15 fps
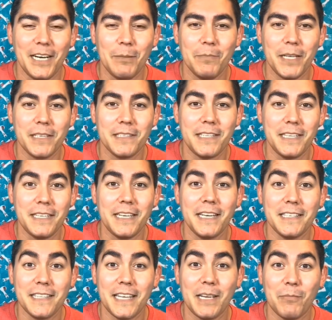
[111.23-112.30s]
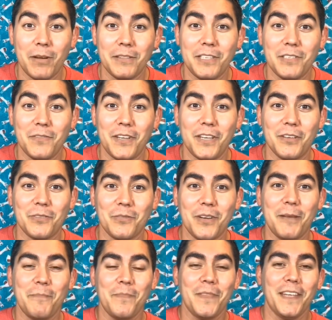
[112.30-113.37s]
That's the nice thing about these videos,
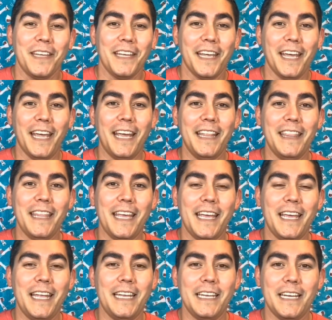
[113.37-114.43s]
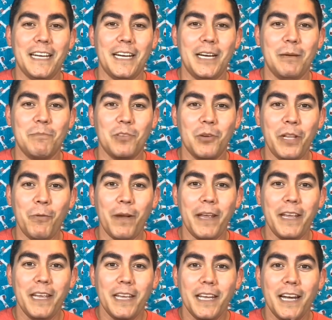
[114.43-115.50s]
right? And then, so
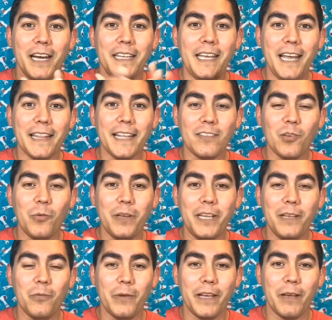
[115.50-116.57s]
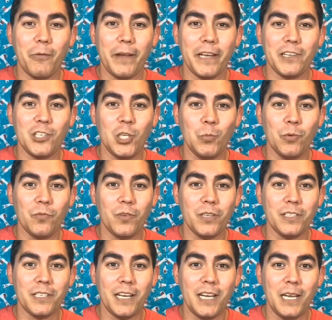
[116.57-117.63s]
anyway, yeah, that's what we did. We had a super
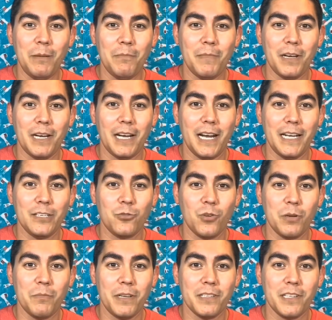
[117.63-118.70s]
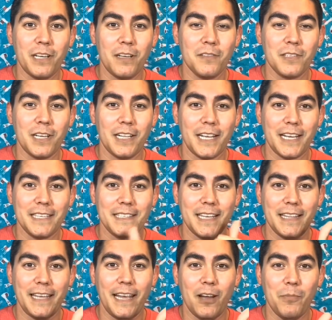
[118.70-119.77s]
fun time. I enjoyed myself. Like I
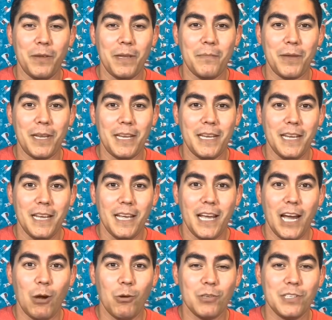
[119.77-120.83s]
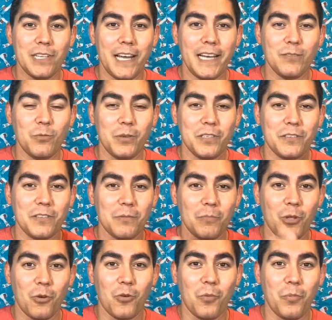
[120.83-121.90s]
said, the Airbnb was nice. We went to
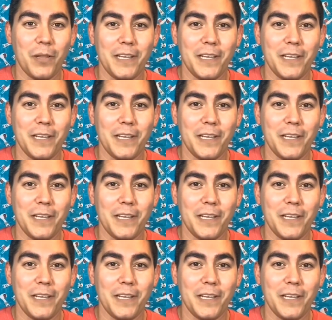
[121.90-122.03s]
some local